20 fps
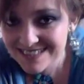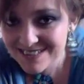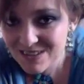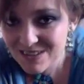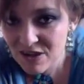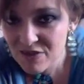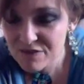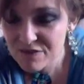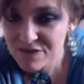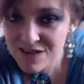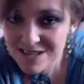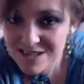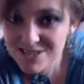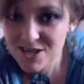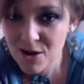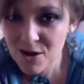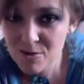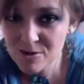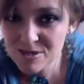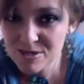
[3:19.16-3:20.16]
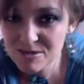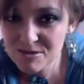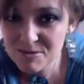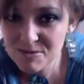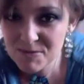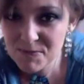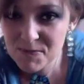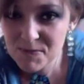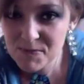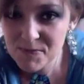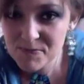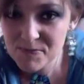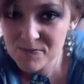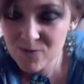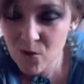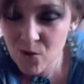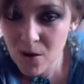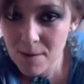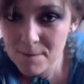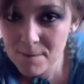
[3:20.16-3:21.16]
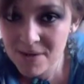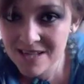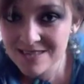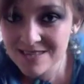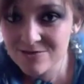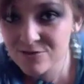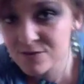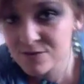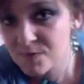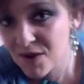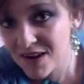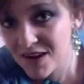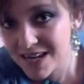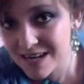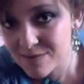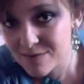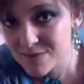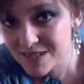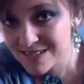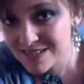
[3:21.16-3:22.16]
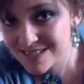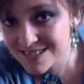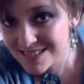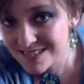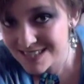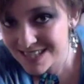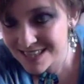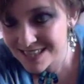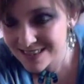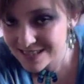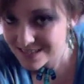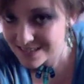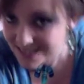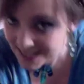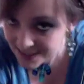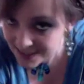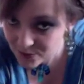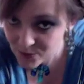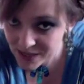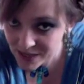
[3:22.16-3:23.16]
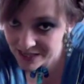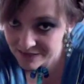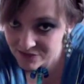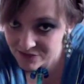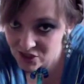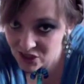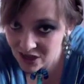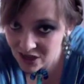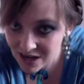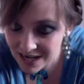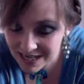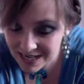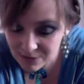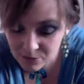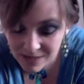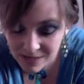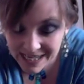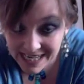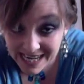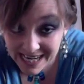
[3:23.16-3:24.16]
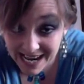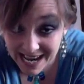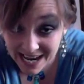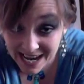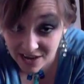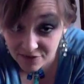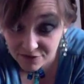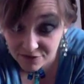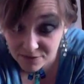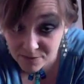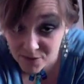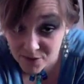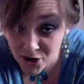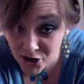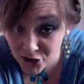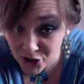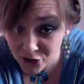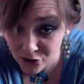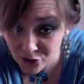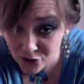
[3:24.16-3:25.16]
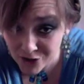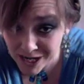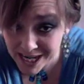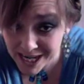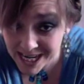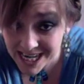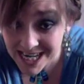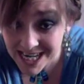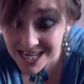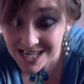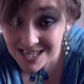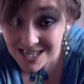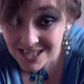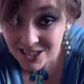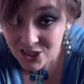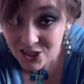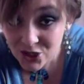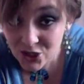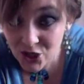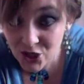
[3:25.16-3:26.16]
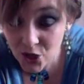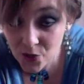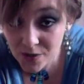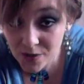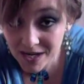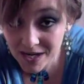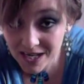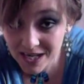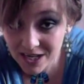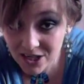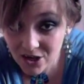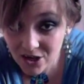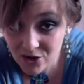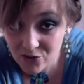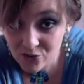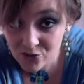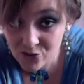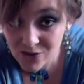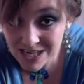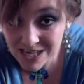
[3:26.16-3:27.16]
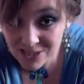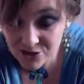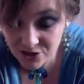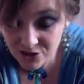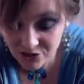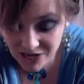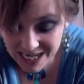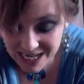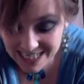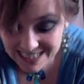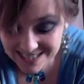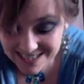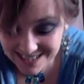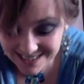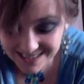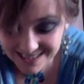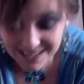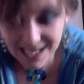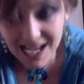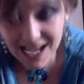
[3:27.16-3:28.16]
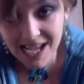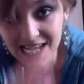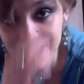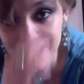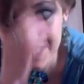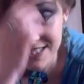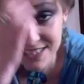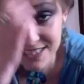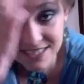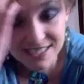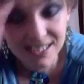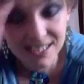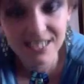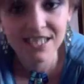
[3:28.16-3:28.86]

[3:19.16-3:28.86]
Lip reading: At first I was quite puzzled by it because in the second week of July we have Mercury going retrograde, and